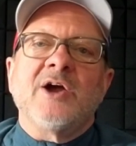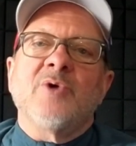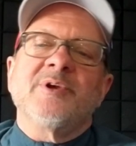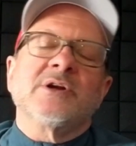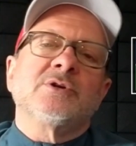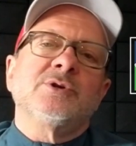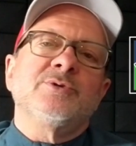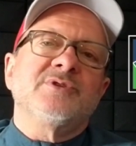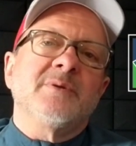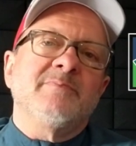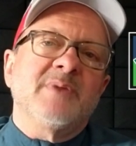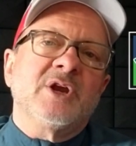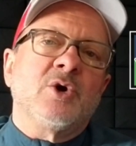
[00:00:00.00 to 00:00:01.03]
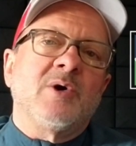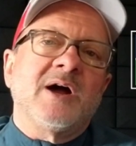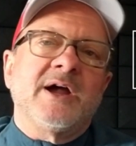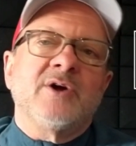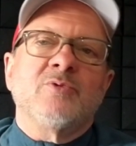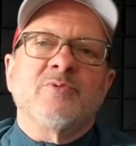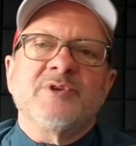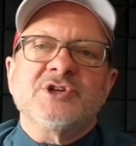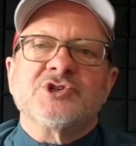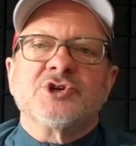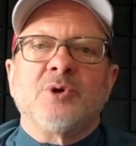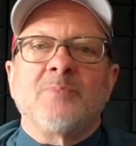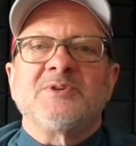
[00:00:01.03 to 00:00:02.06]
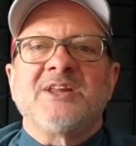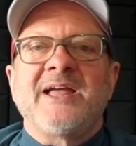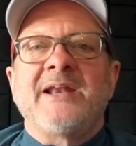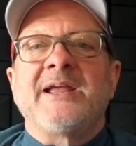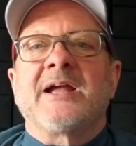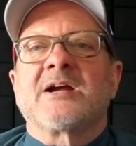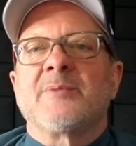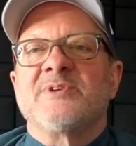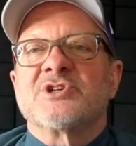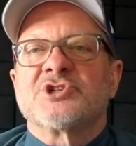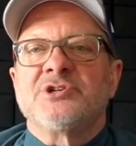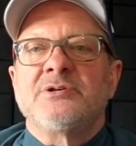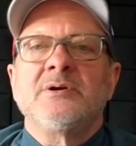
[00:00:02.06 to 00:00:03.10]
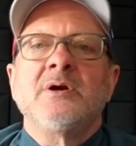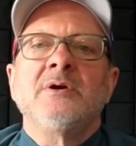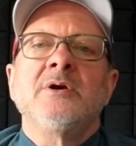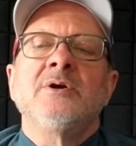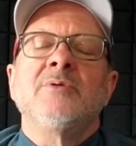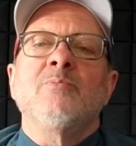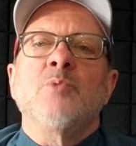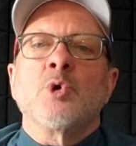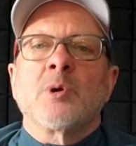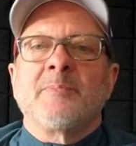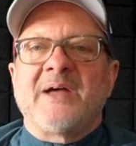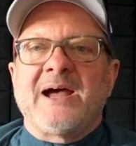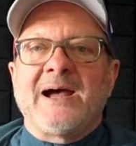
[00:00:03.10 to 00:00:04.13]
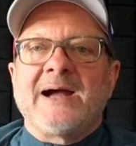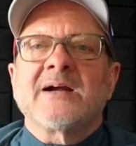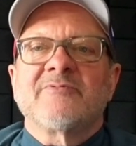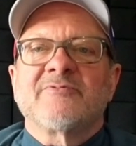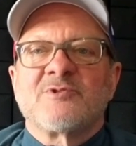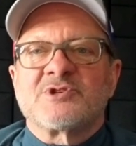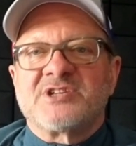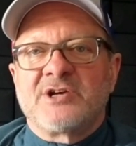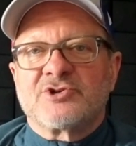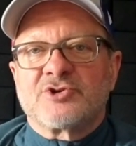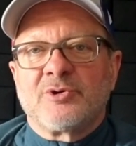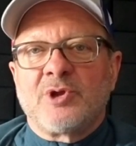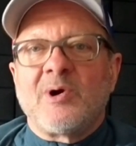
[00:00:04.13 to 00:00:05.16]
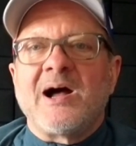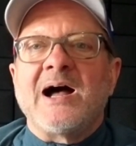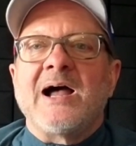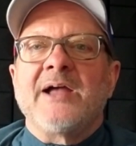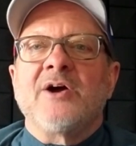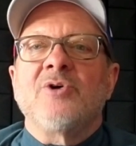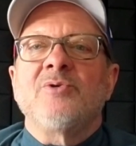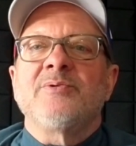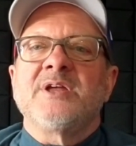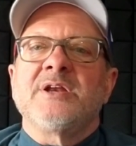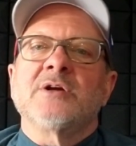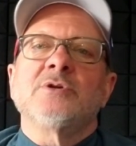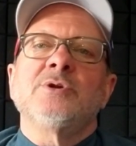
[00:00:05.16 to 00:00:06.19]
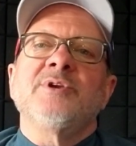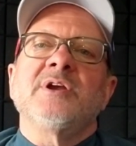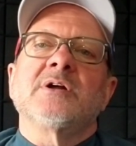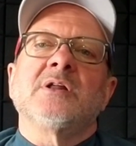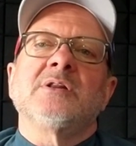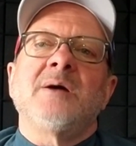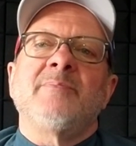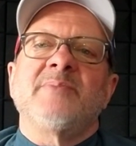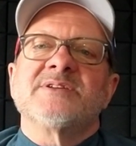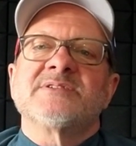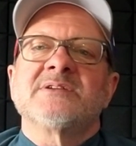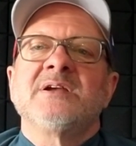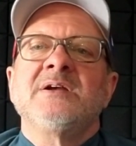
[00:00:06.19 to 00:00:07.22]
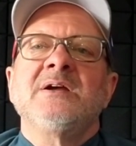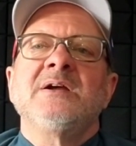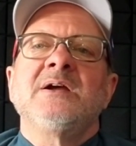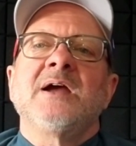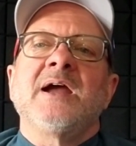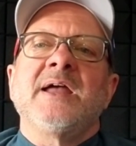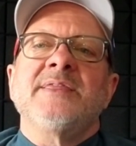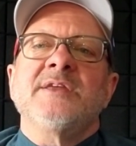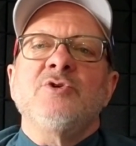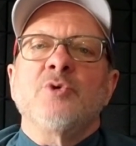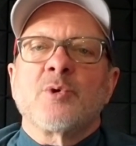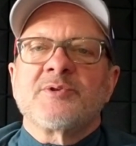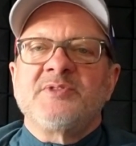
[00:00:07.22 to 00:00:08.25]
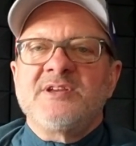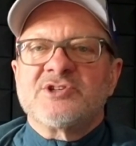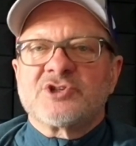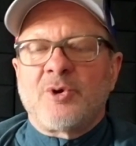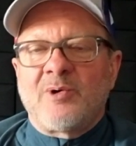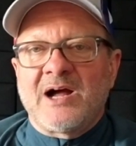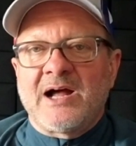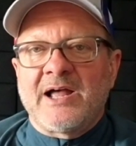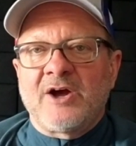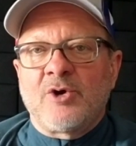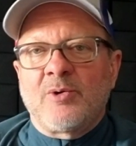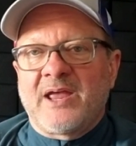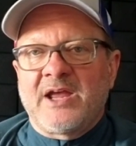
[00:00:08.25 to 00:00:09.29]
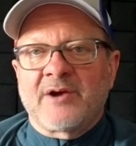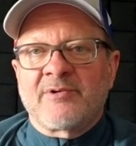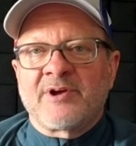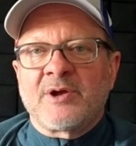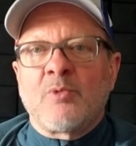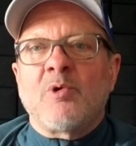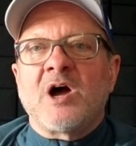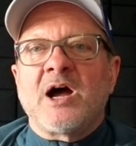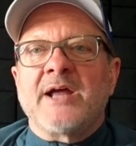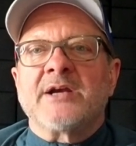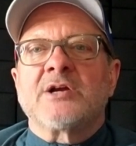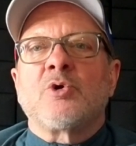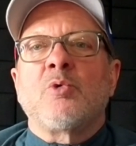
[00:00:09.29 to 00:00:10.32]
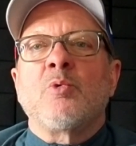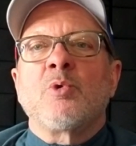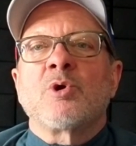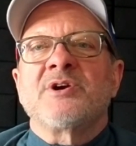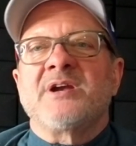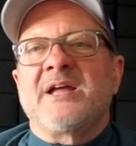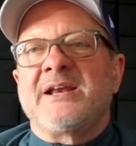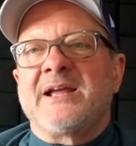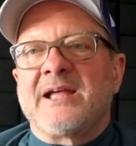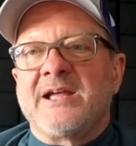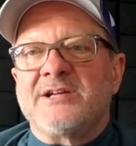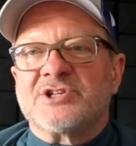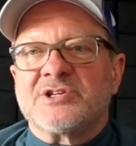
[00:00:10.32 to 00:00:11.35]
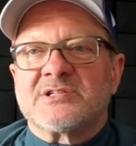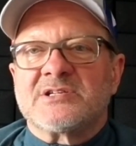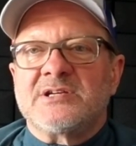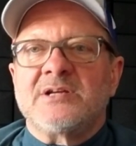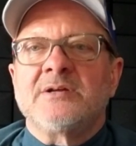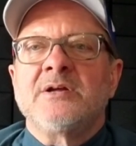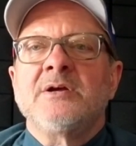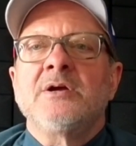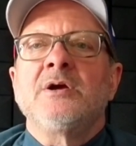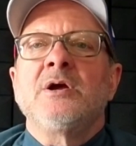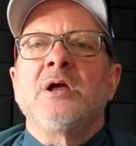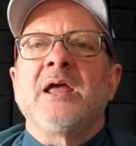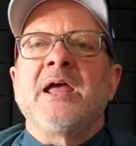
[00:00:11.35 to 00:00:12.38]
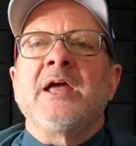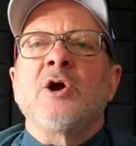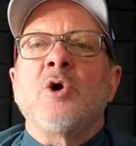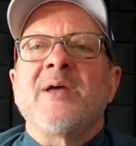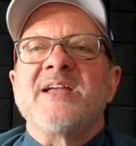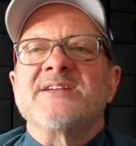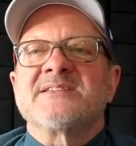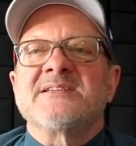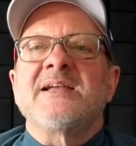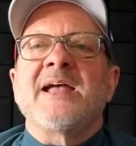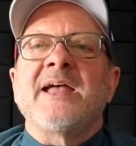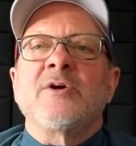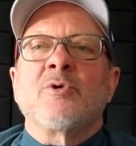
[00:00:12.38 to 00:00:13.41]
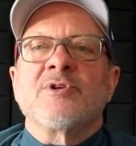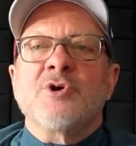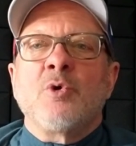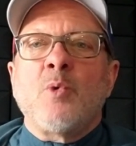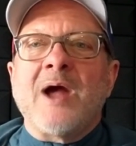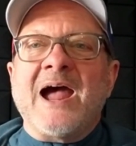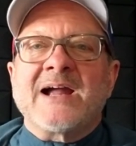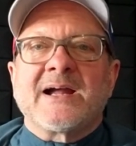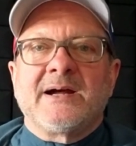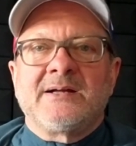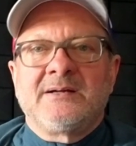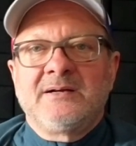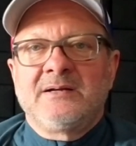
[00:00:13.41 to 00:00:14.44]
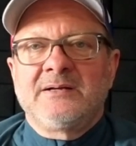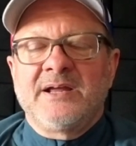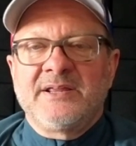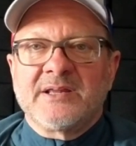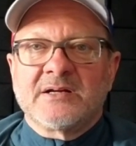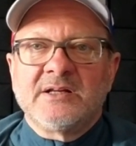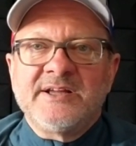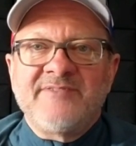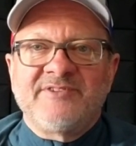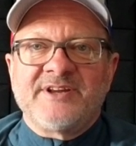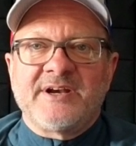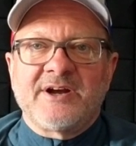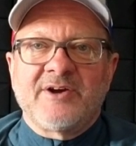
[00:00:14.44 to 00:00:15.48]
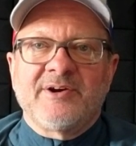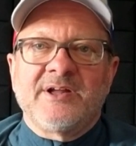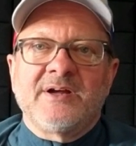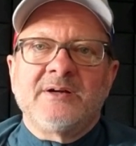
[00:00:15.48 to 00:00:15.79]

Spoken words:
include the Mid-Ohio Regional Planning Commission, MORPAC, for Central Ohio, including Columbus, and the Northeast Ohio Area-Wide Coordinating Agency, NOACA or NOACA, in the Cleveland area.